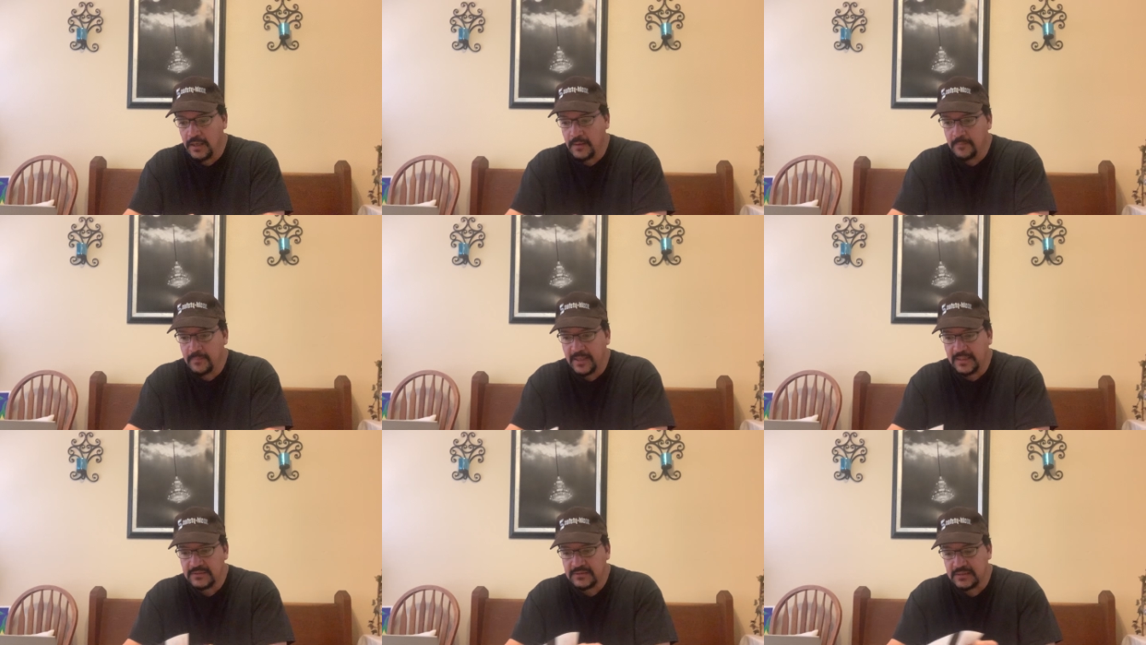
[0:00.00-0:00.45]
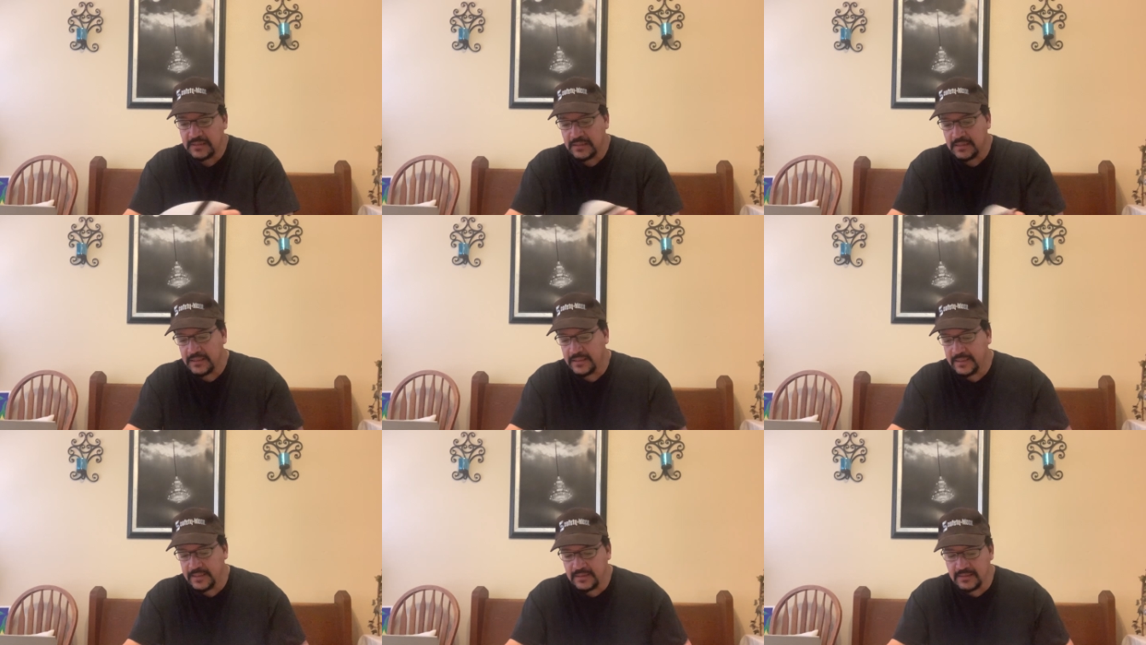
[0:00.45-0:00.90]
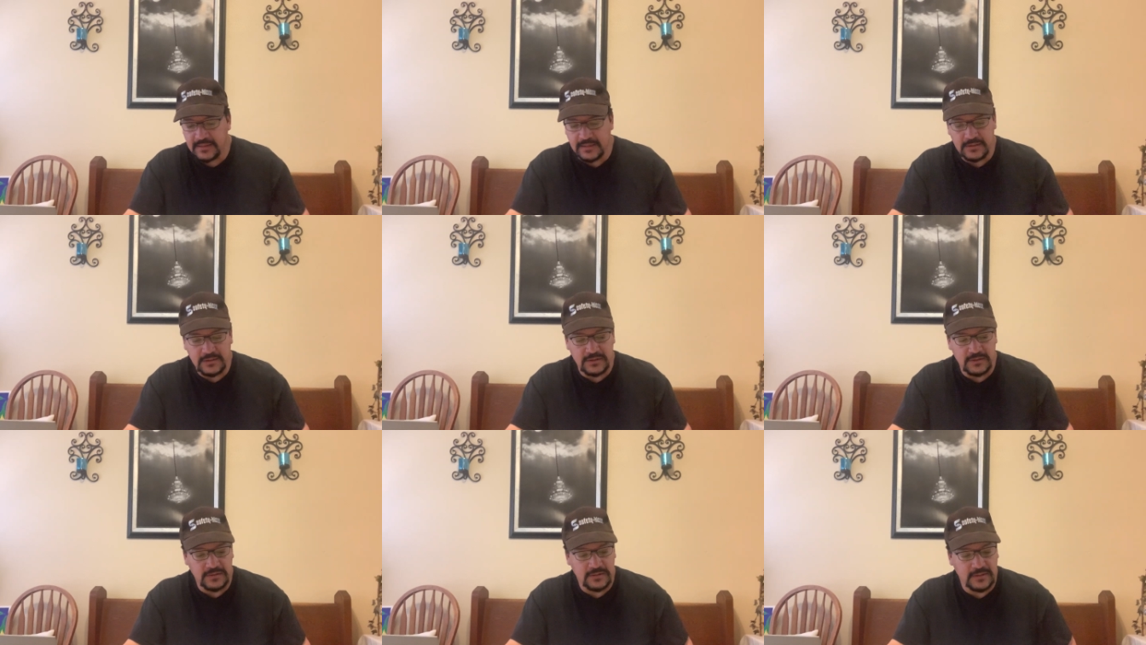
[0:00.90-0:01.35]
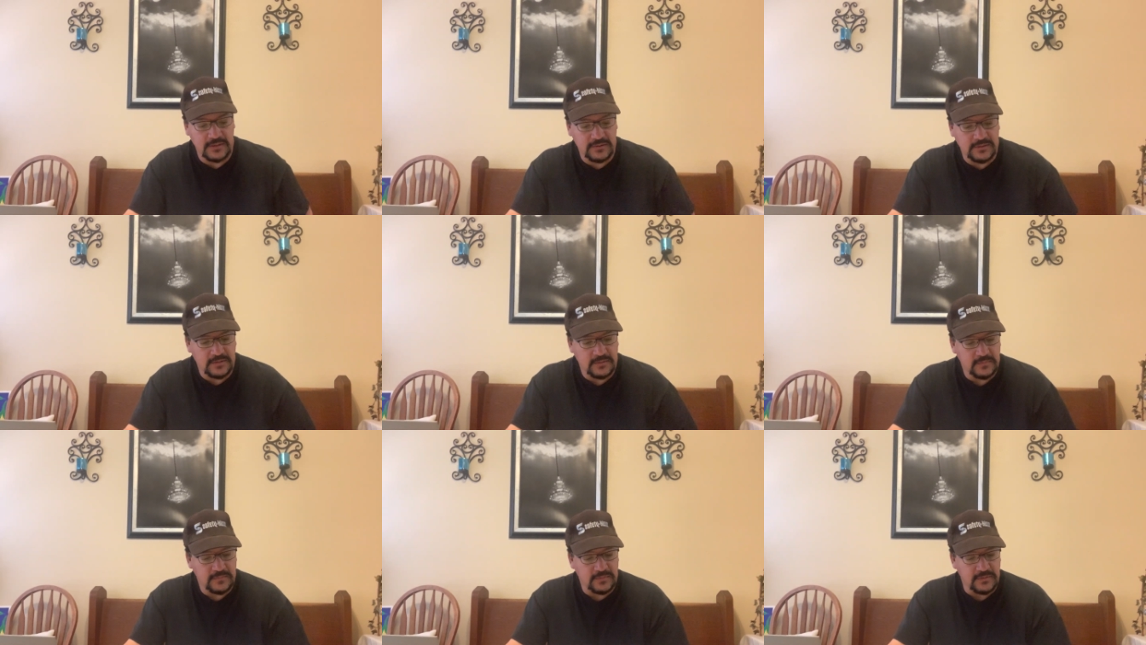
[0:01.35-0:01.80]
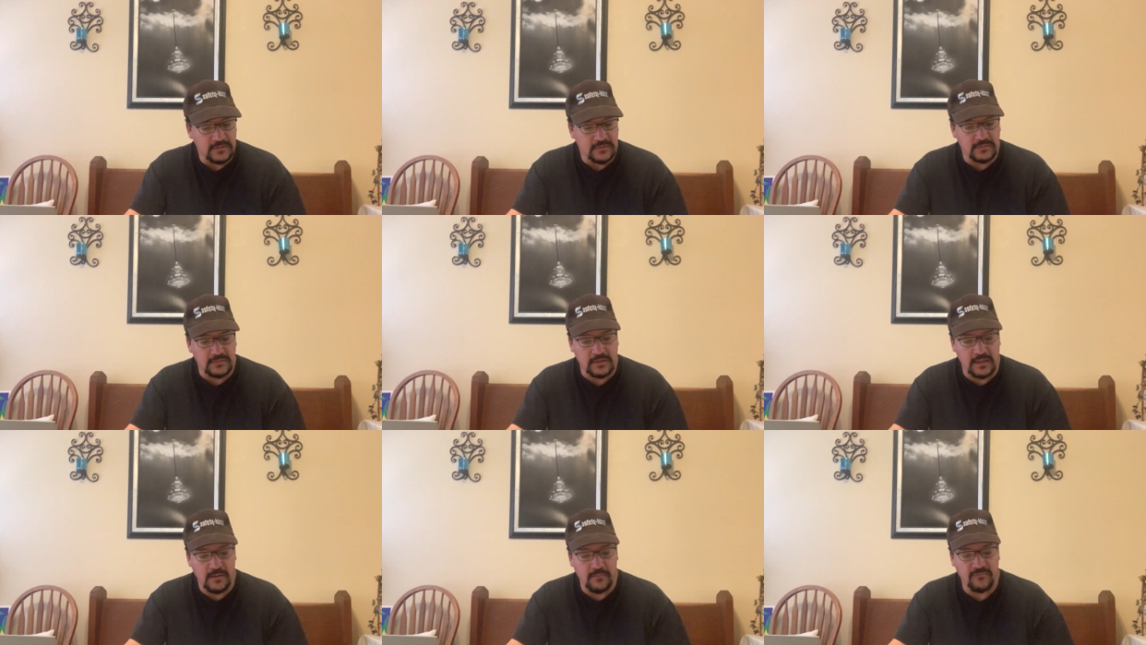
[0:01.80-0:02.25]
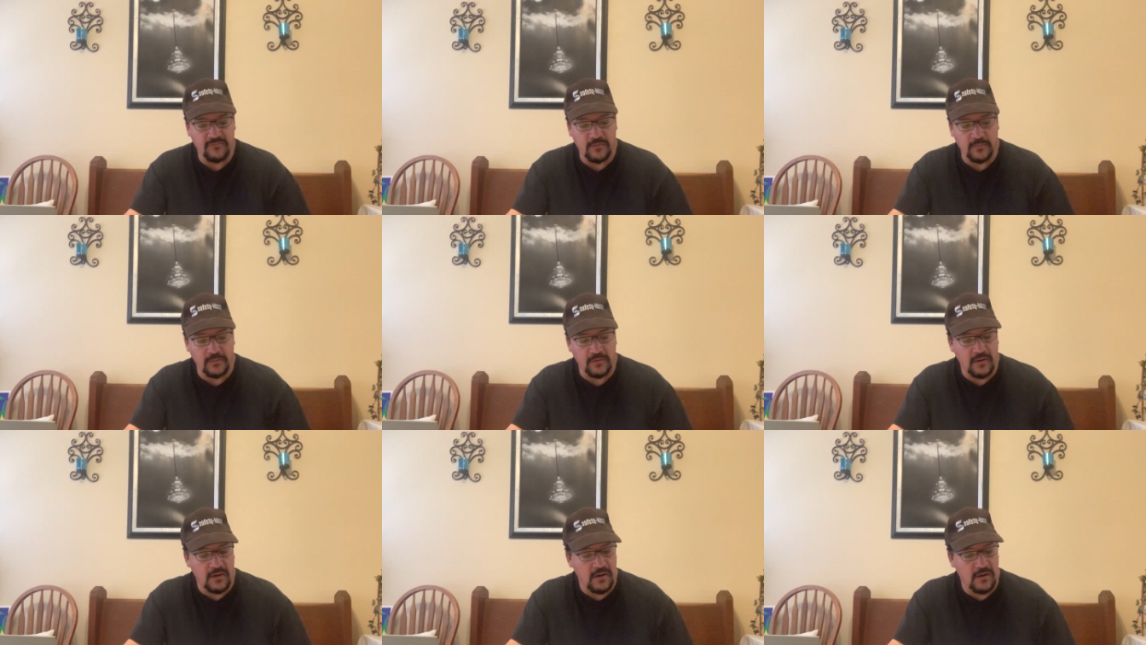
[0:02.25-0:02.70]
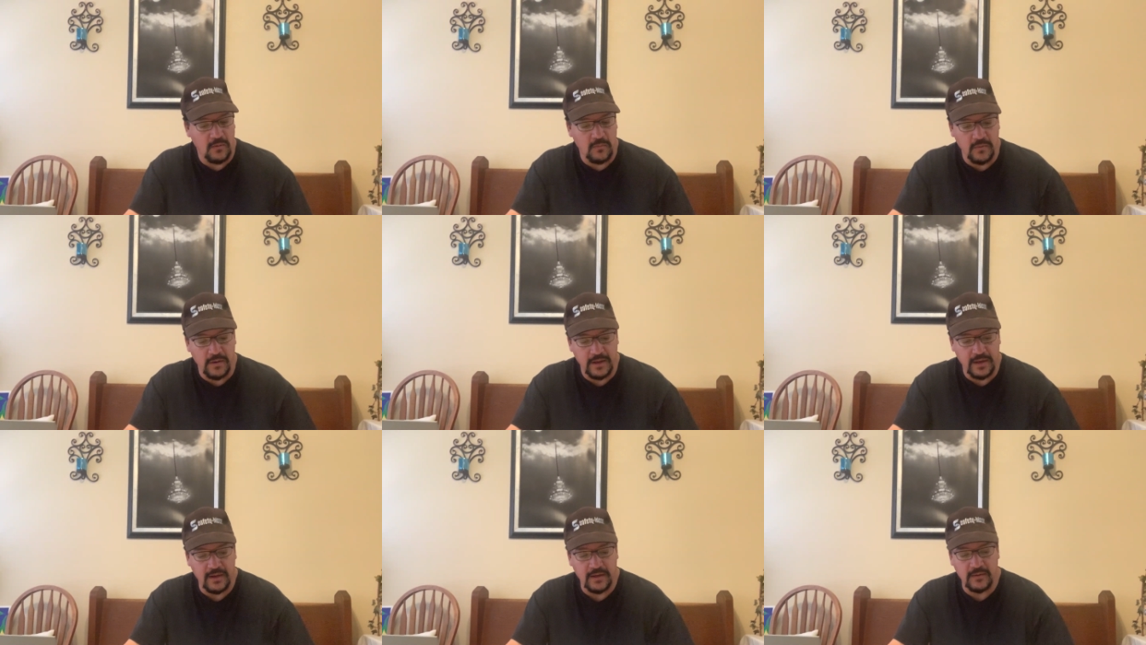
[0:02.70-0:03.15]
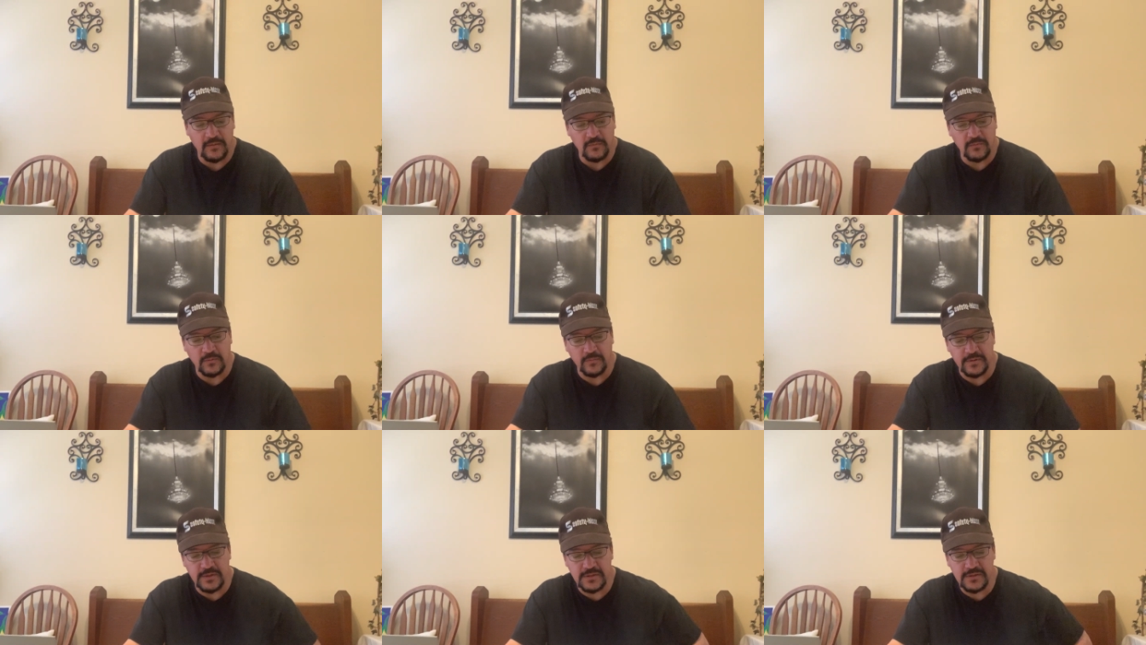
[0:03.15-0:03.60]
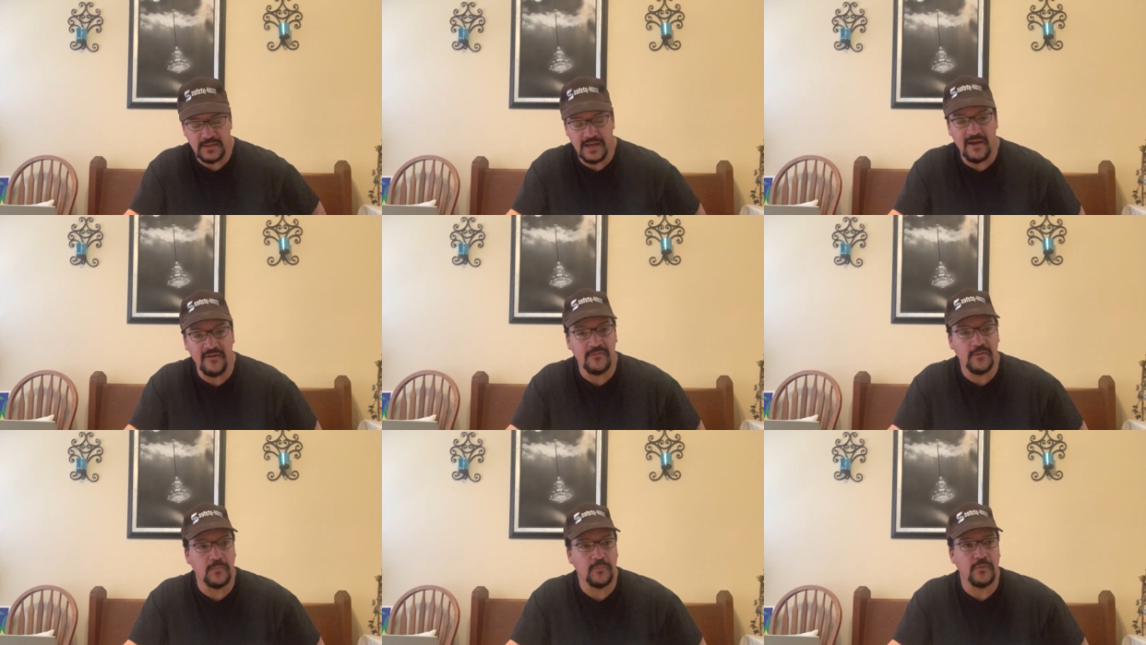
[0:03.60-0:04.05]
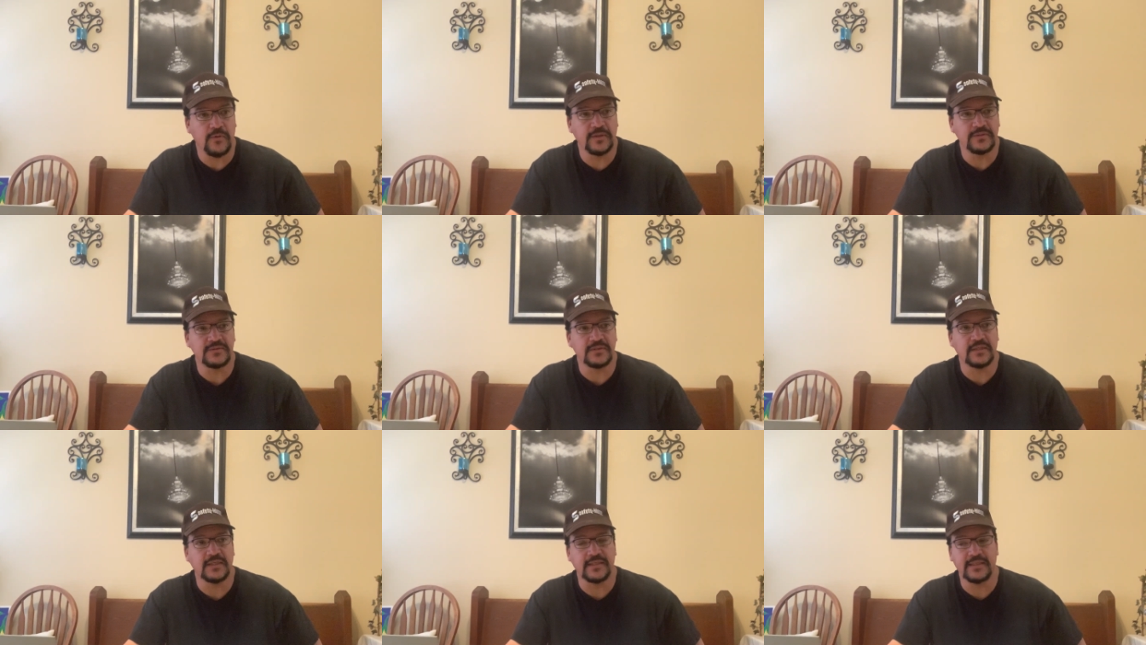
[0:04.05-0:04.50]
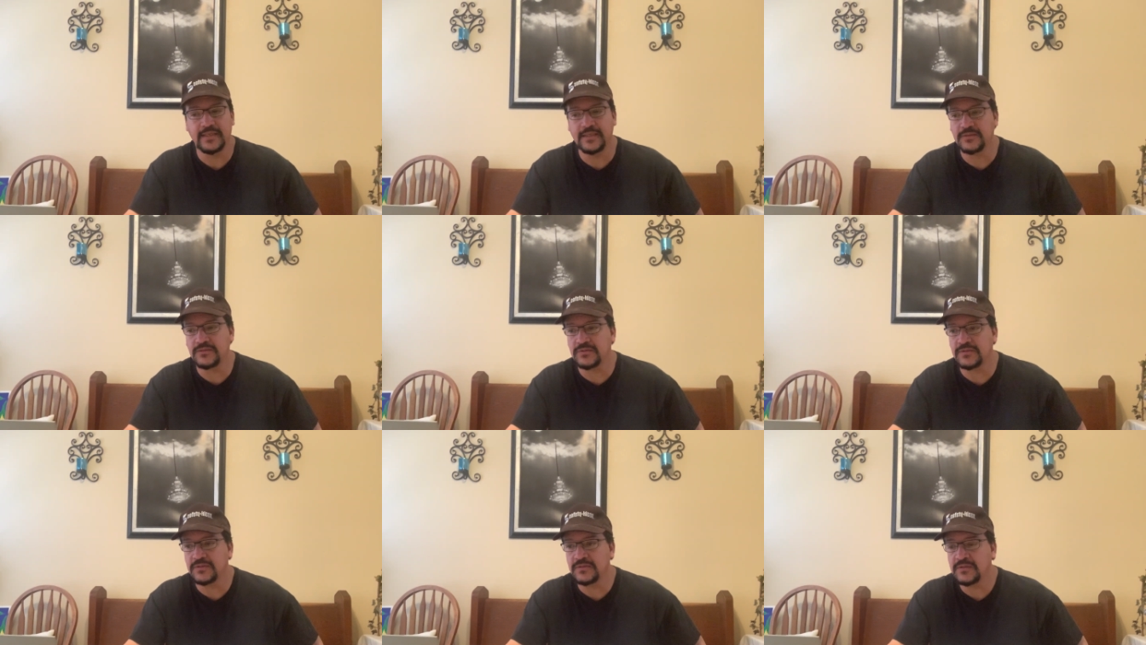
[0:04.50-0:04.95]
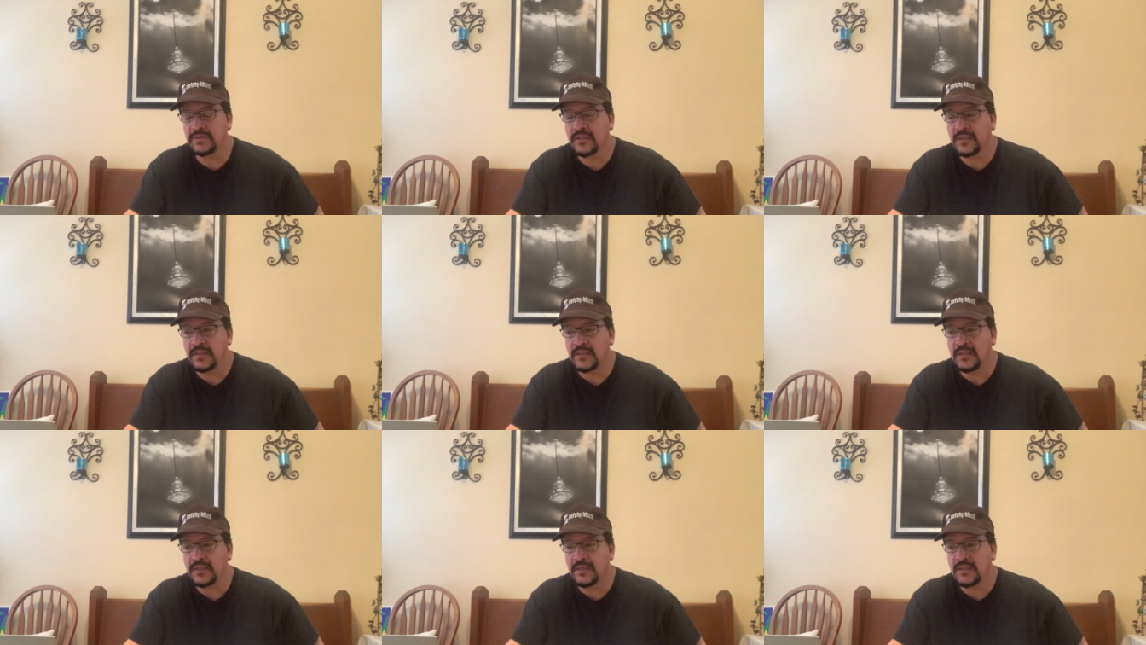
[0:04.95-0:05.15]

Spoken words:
Basically, ignition systems, come from a long way. We used to have the points of condenser